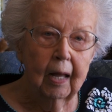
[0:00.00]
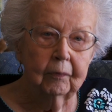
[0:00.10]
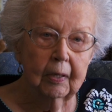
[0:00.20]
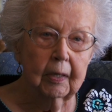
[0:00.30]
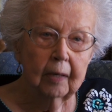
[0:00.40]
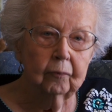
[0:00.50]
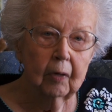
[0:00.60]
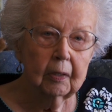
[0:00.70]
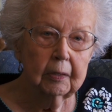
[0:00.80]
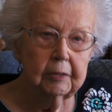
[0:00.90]
and then I
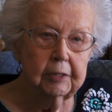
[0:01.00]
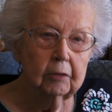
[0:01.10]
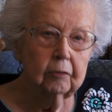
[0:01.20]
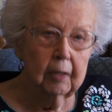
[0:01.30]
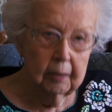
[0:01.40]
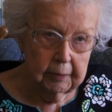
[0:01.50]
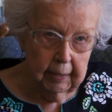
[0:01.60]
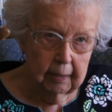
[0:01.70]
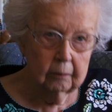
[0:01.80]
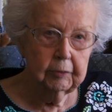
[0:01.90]
volunteered at
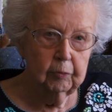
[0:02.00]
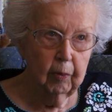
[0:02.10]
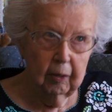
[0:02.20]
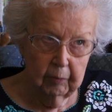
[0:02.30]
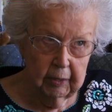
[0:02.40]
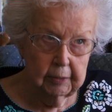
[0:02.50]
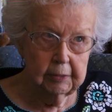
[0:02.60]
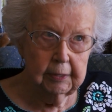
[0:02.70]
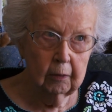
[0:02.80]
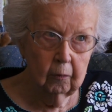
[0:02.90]
the health department
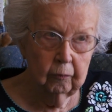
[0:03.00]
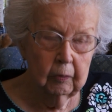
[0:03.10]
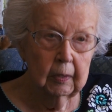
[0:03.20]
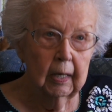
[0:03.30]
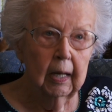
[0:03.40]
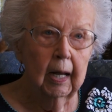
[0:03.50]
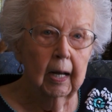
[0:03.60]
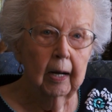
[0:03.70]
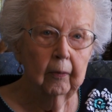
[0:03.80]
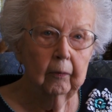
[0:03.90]
itself
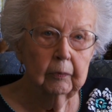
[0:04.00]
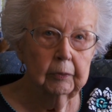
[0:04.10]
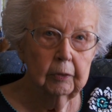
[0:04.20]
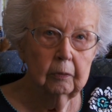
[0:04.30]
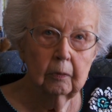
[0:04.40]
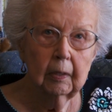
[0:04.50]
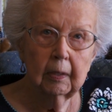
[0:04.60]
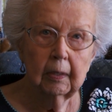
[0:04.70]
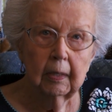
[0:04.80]
uh, to uh,